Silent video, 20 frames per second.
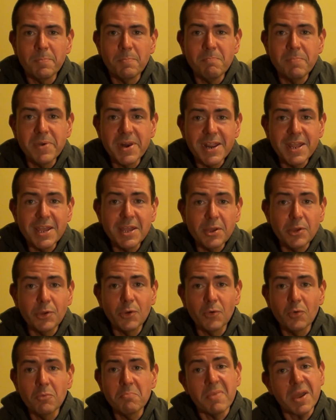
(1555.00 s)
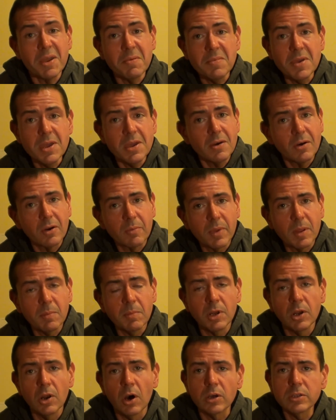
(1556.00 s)
bring you, maybe or
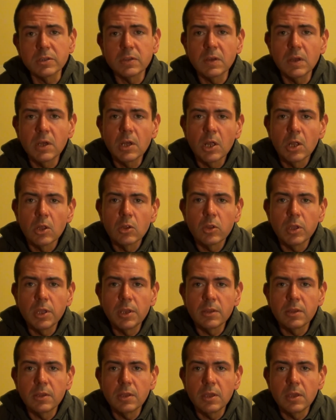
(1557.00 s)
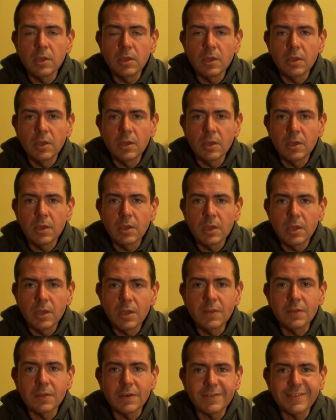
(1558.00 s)
maybe not, in
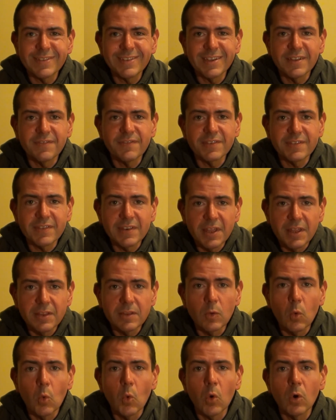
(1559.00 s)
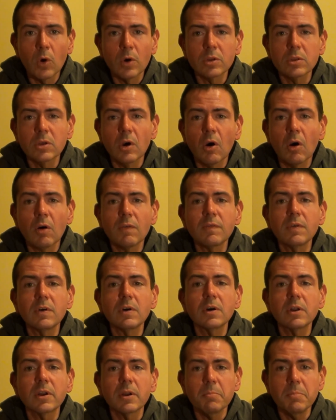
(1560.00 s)
the interesting and fascinating world of
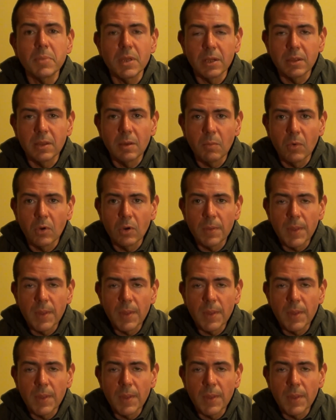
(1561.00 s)
rebuildable.